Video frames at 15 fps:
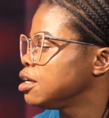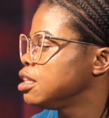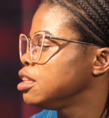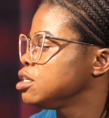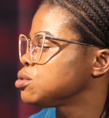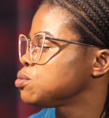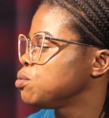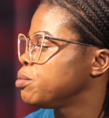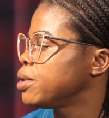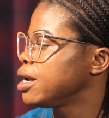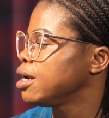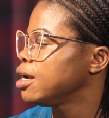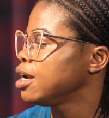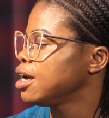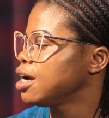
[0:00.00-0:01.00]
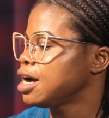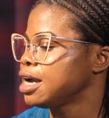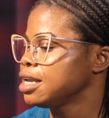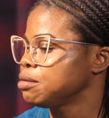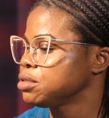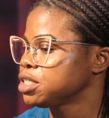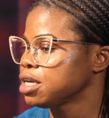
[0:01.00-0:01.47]
And this woman,
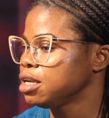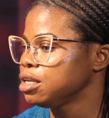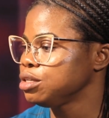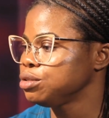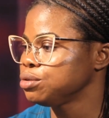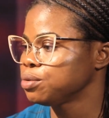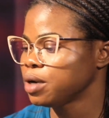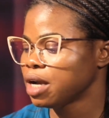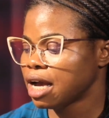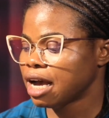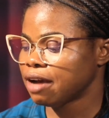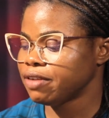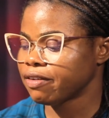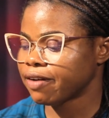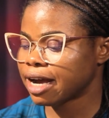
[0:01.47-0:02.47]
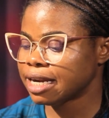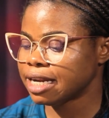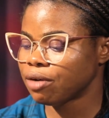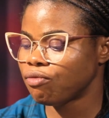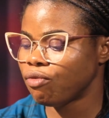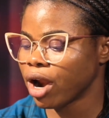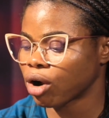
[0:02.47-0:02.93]
I am telling you, I've never
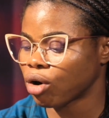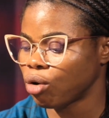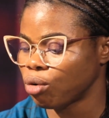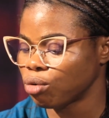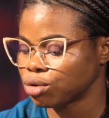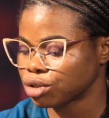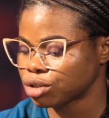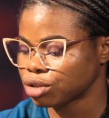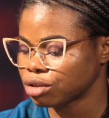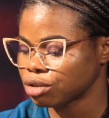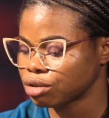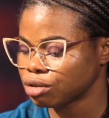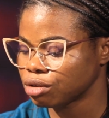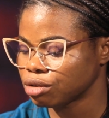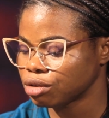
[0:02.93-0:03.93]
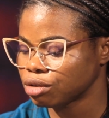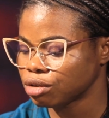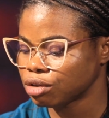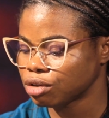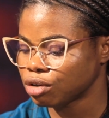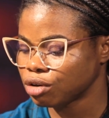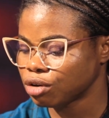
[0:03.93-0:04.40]
had a record
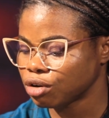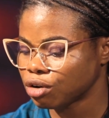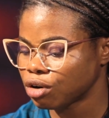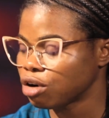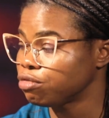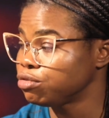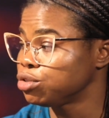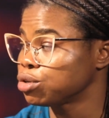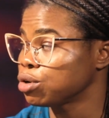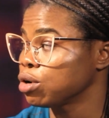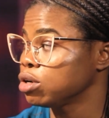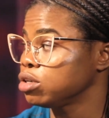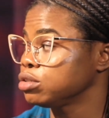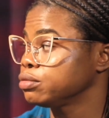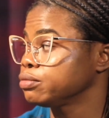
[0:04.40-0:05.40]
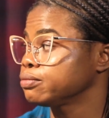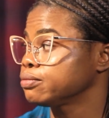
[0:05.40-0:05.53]
of drug.